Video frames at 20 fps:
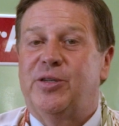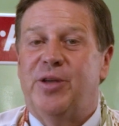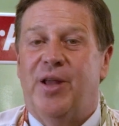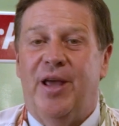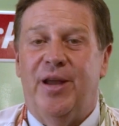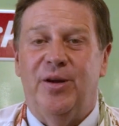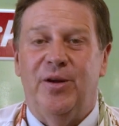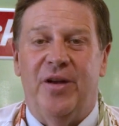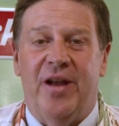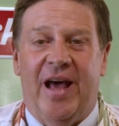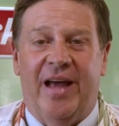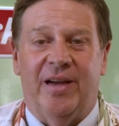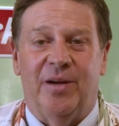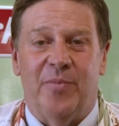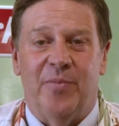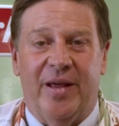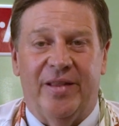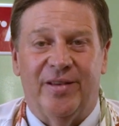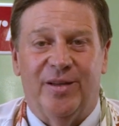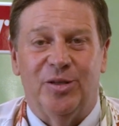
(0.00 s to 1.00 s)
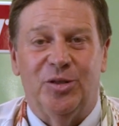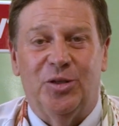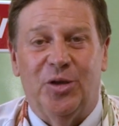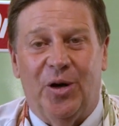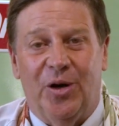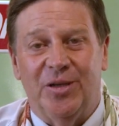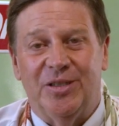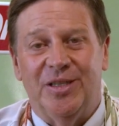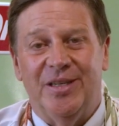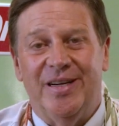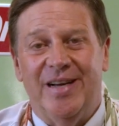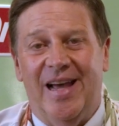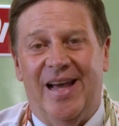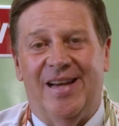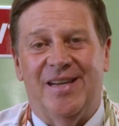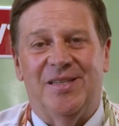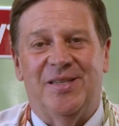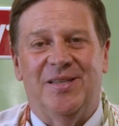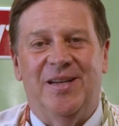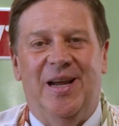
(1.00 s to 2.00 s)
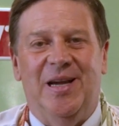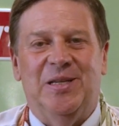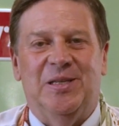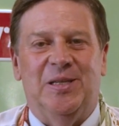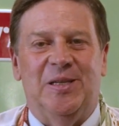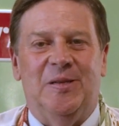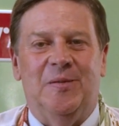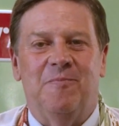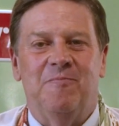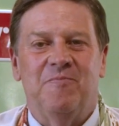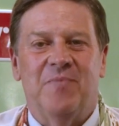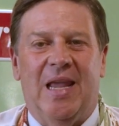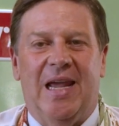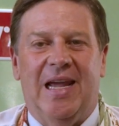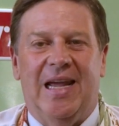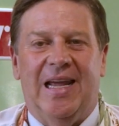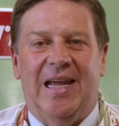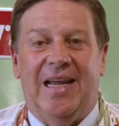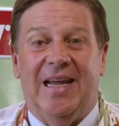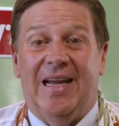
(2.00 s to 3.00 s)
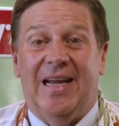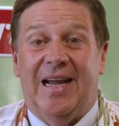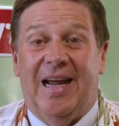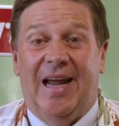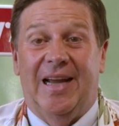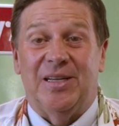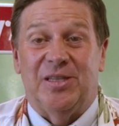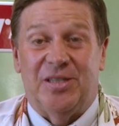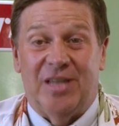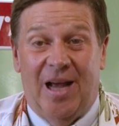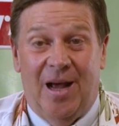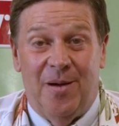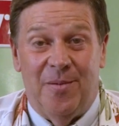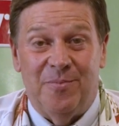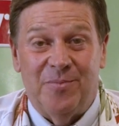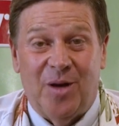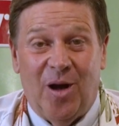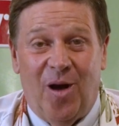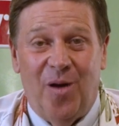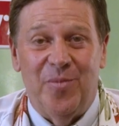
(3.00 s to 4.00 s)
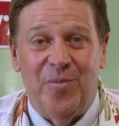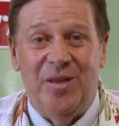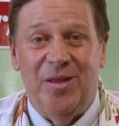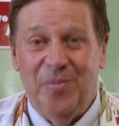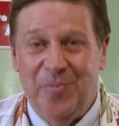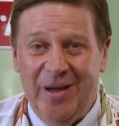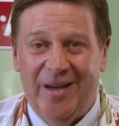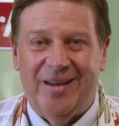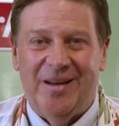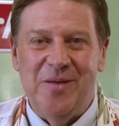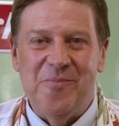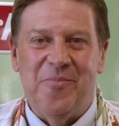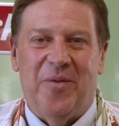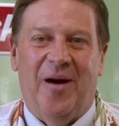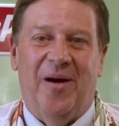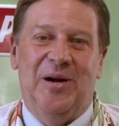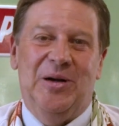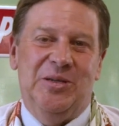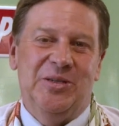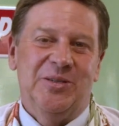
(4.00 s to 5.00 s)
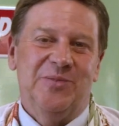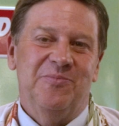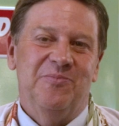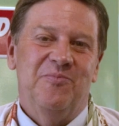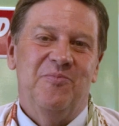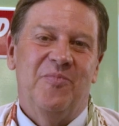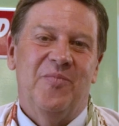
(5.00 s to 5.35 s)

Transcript: Lane United Methodist Church in Dallas, Texas. And some call me the Pickling Parson.